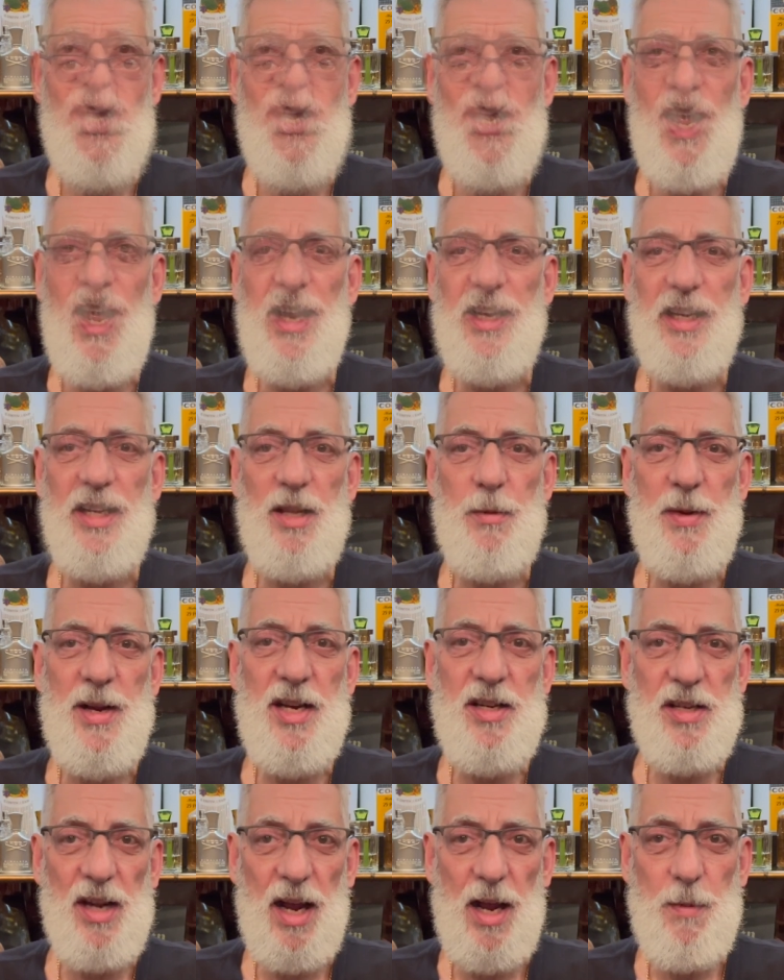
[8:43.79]
And in the
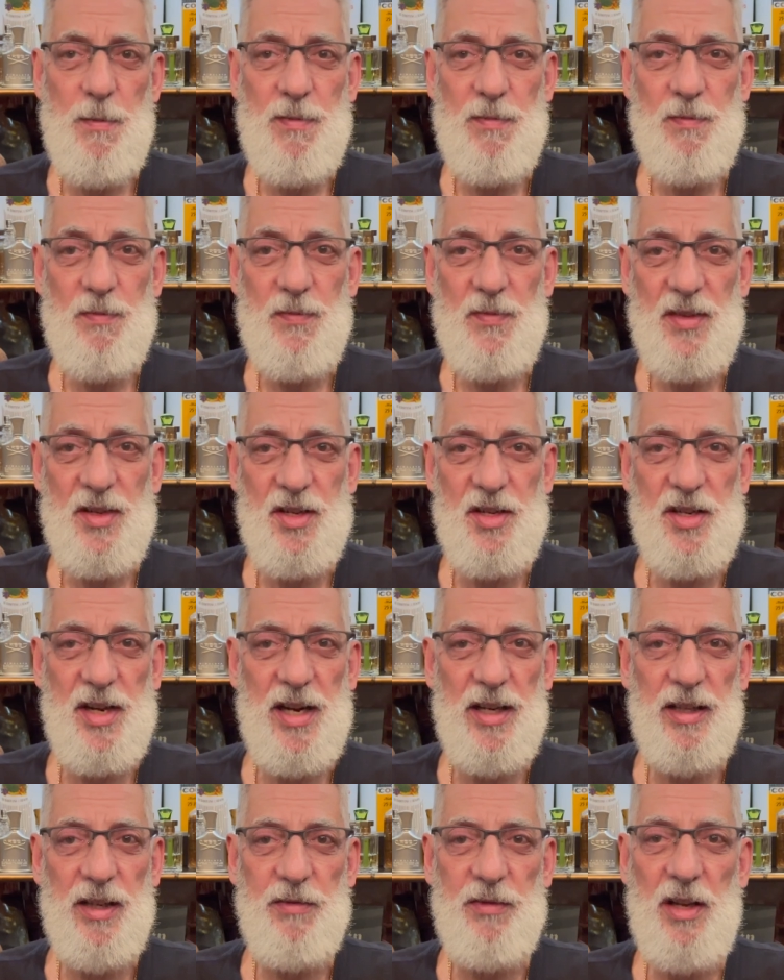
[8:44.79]
meantime, stay
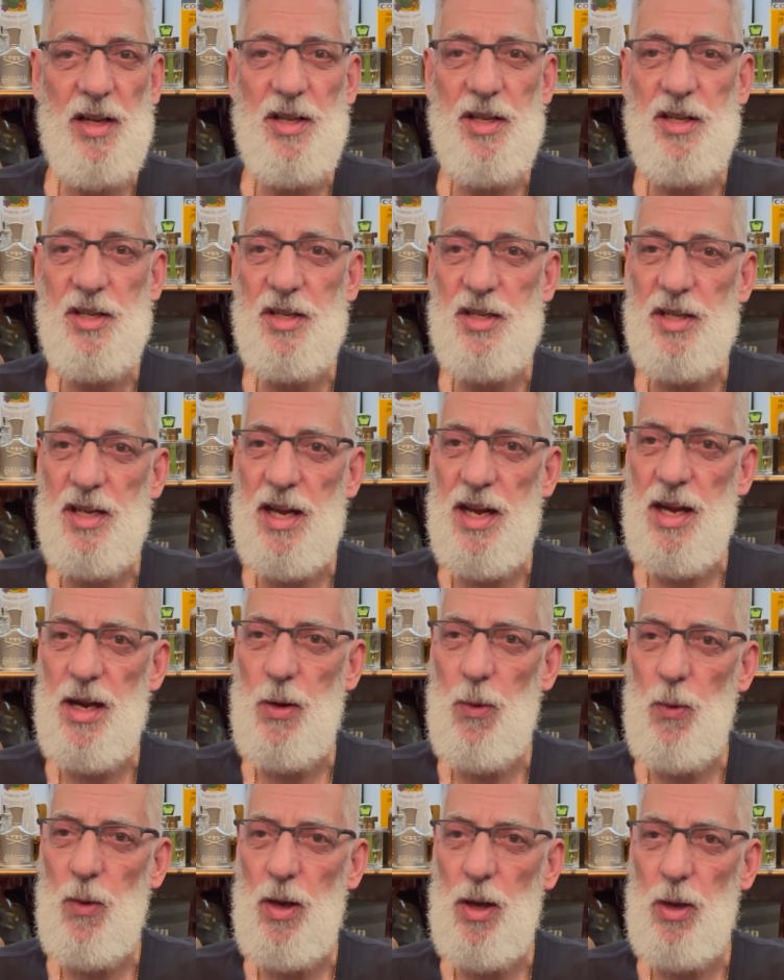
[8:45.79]
lifted, stay
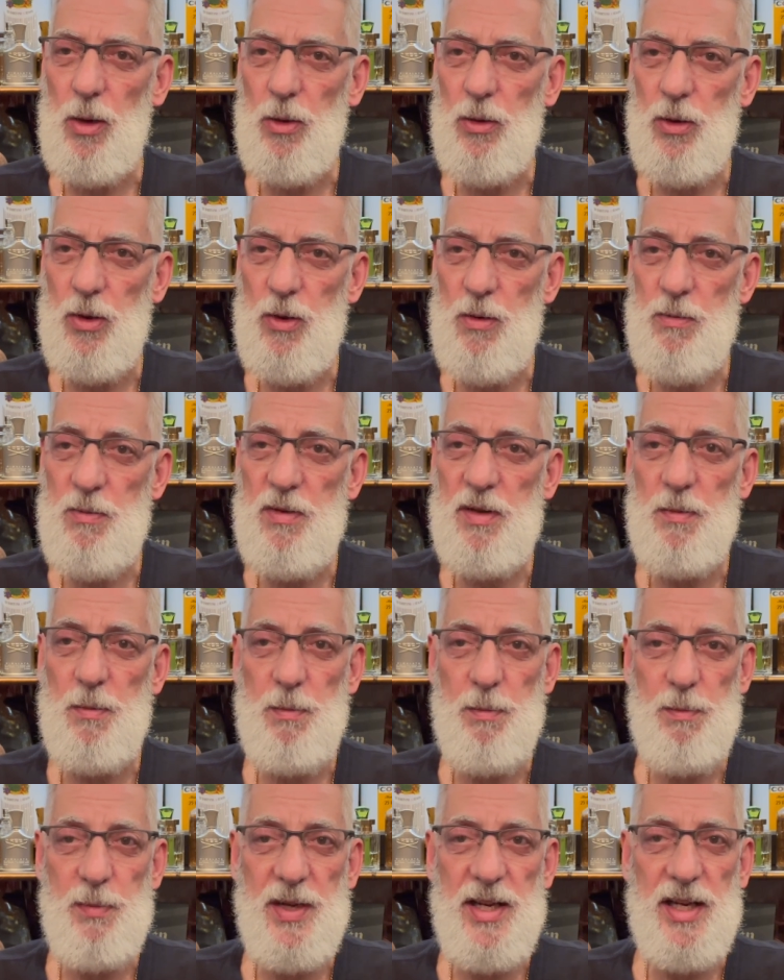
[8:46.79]
well
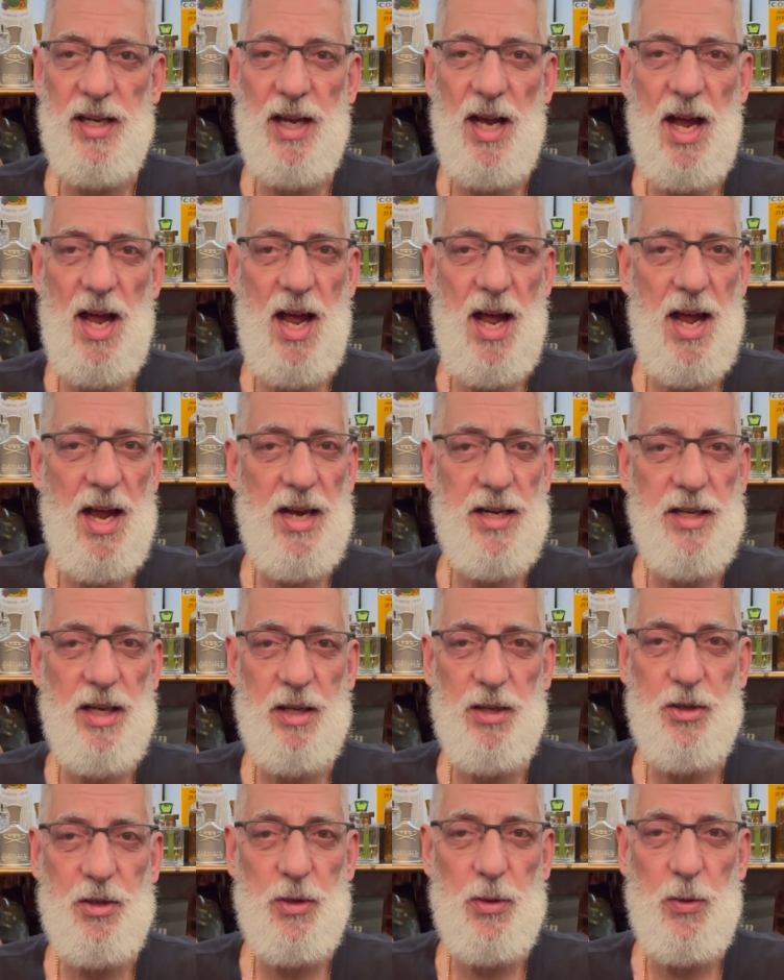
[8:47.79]
groomed, be kind
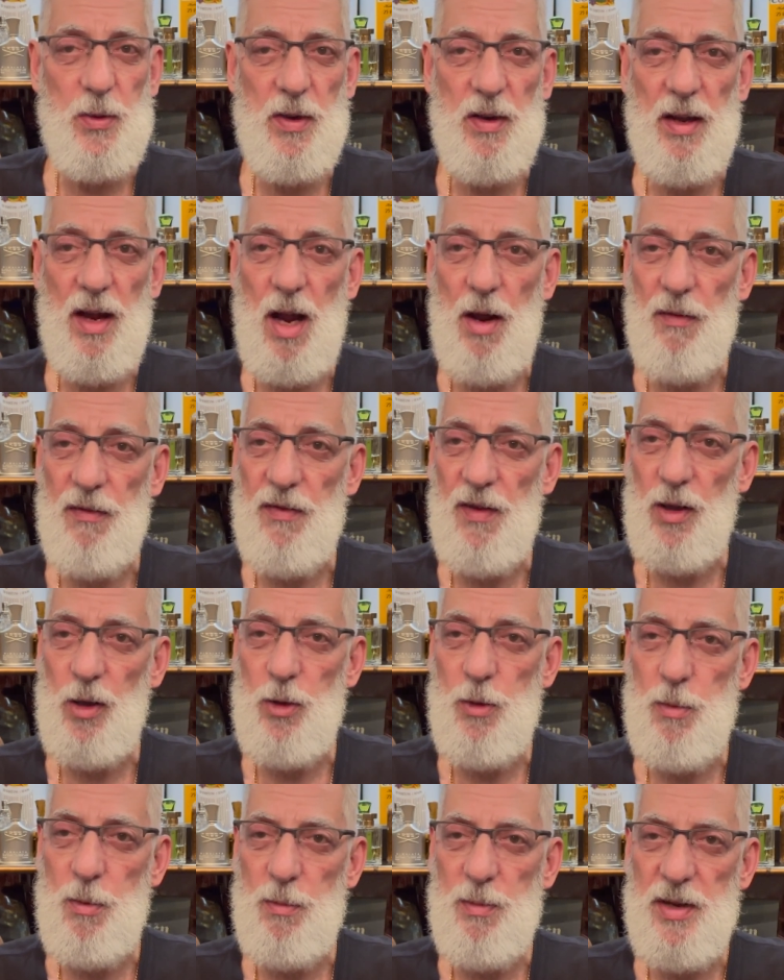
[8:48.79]
to our fellow
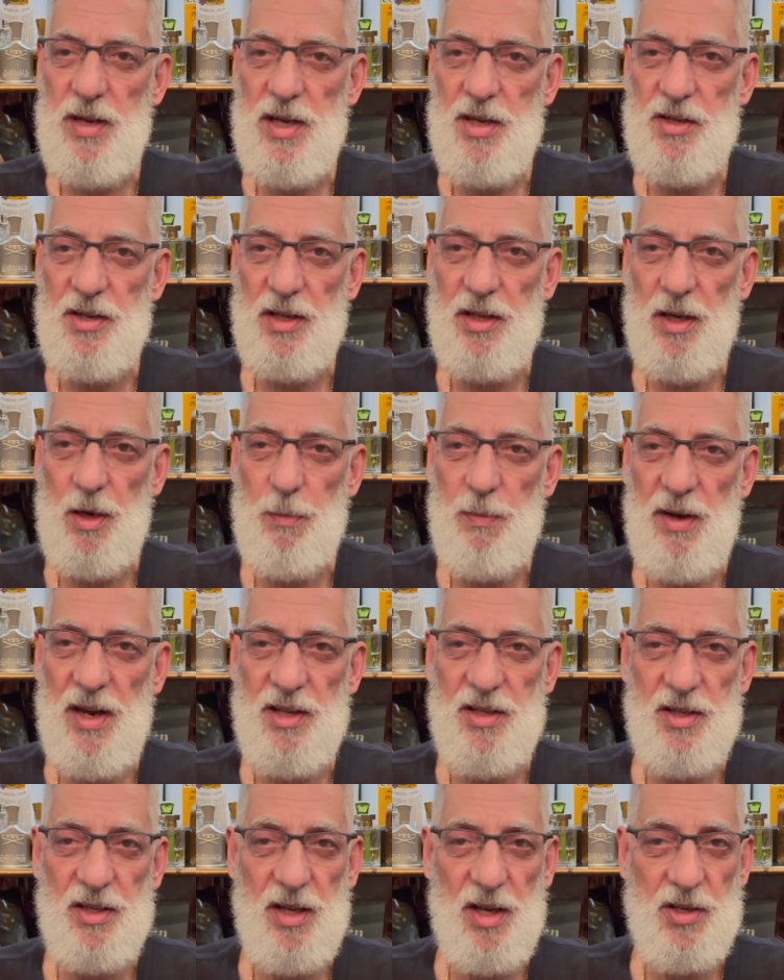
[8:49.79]
human beings and their
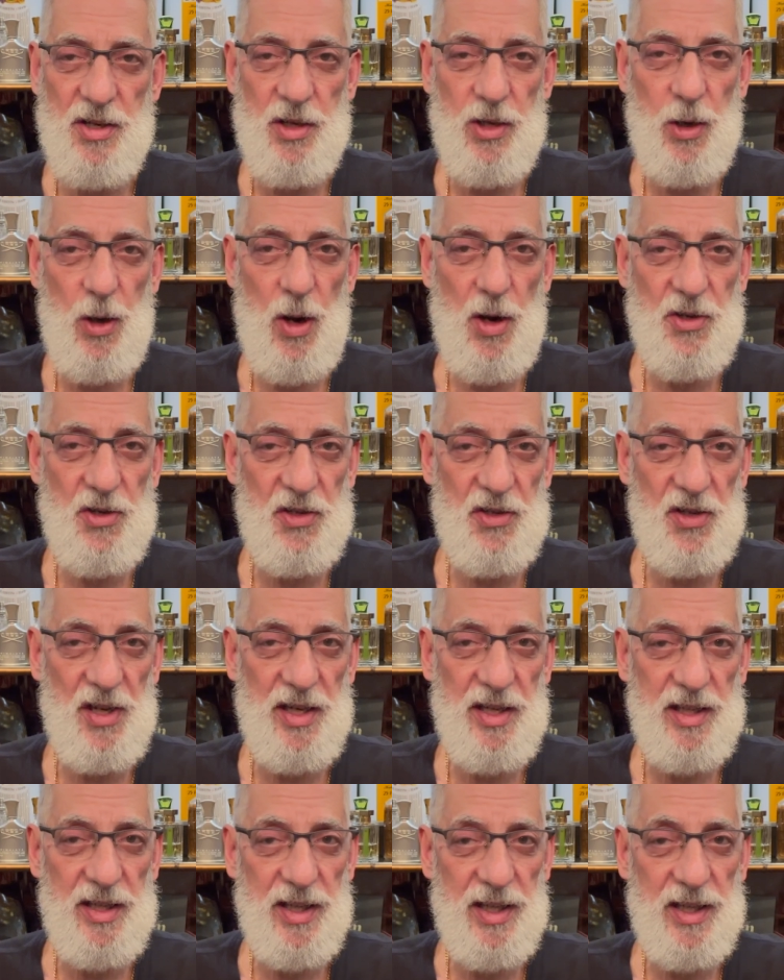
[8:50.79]
pets. It doesn't cost us
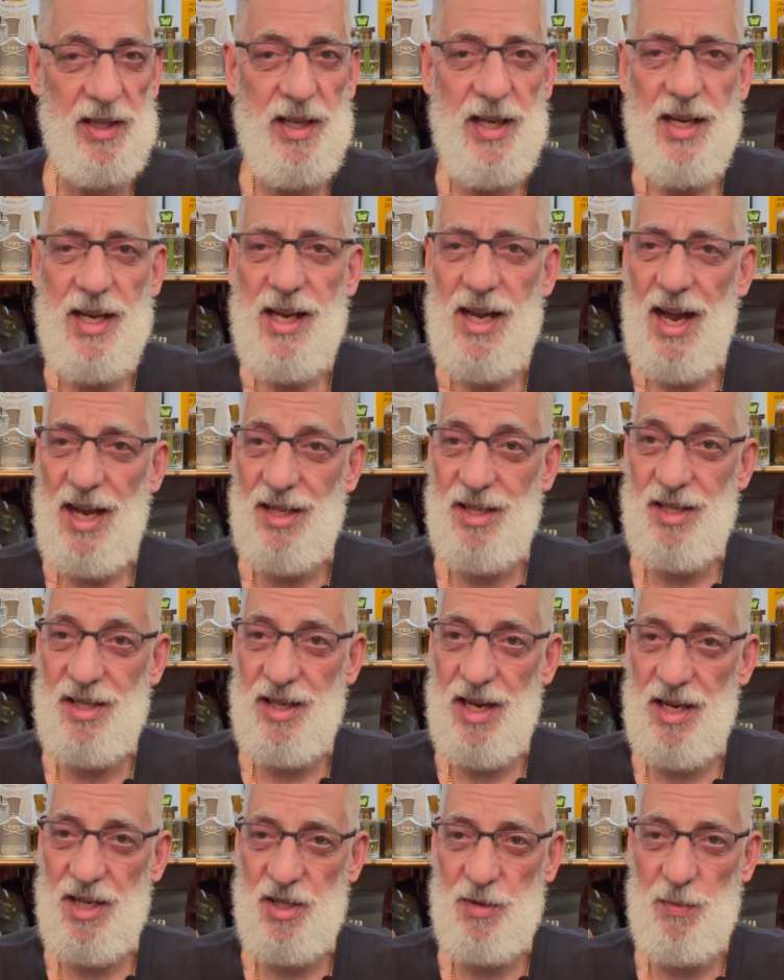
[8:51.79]
anything, and
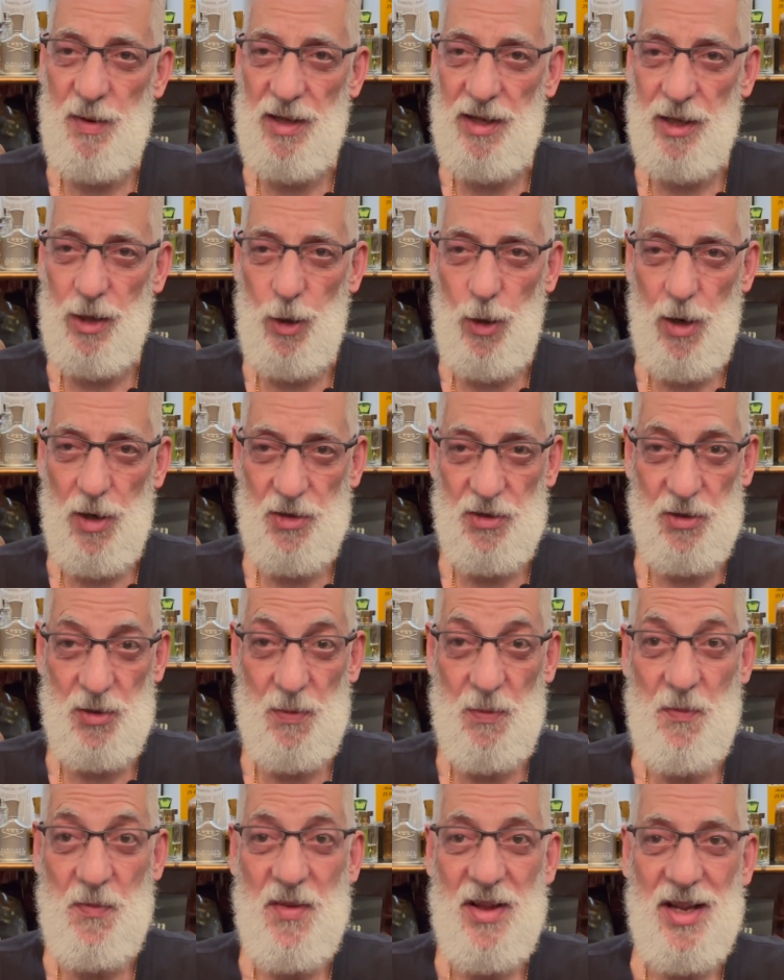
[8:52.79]
stay smelling
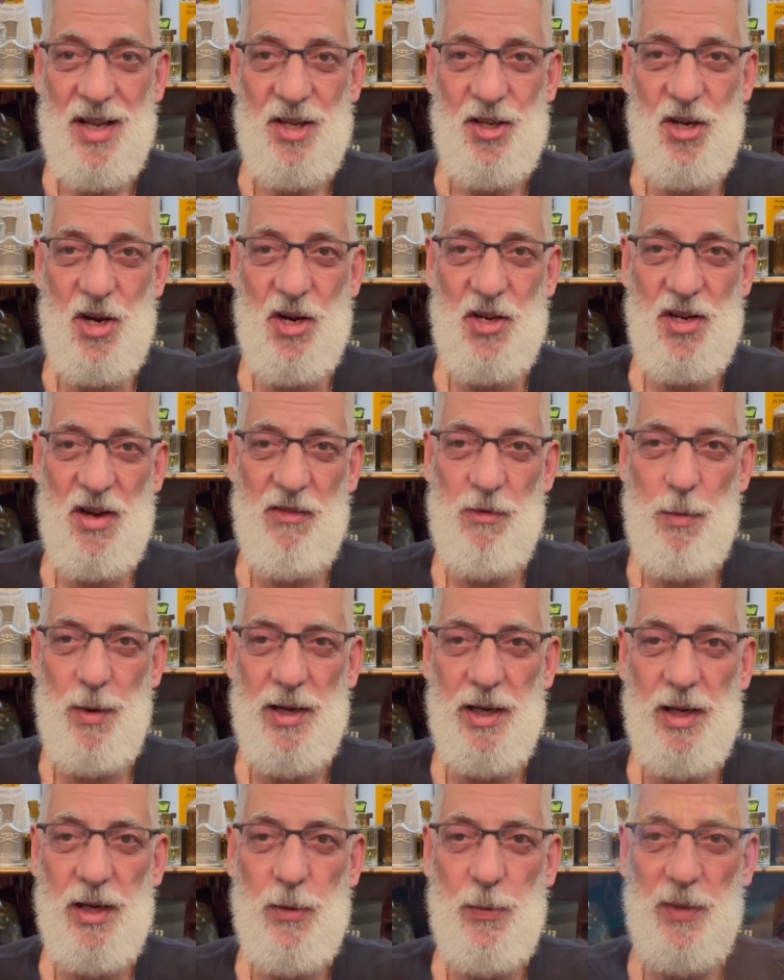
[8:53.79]
awesome. Cheers,
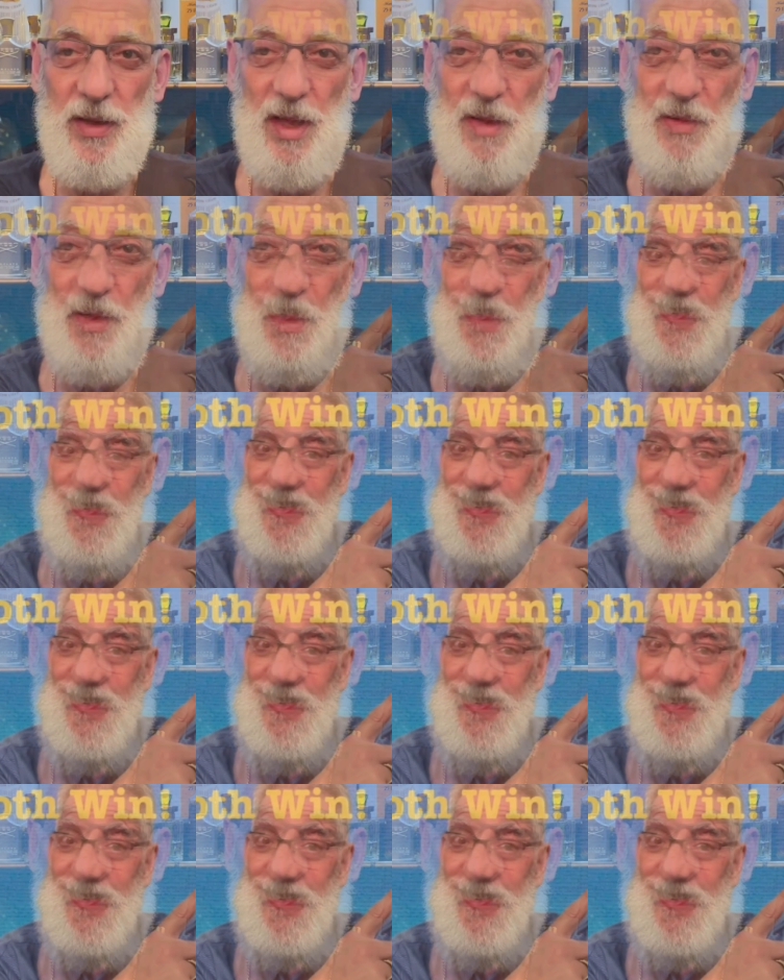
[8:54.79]
everybody. We love you.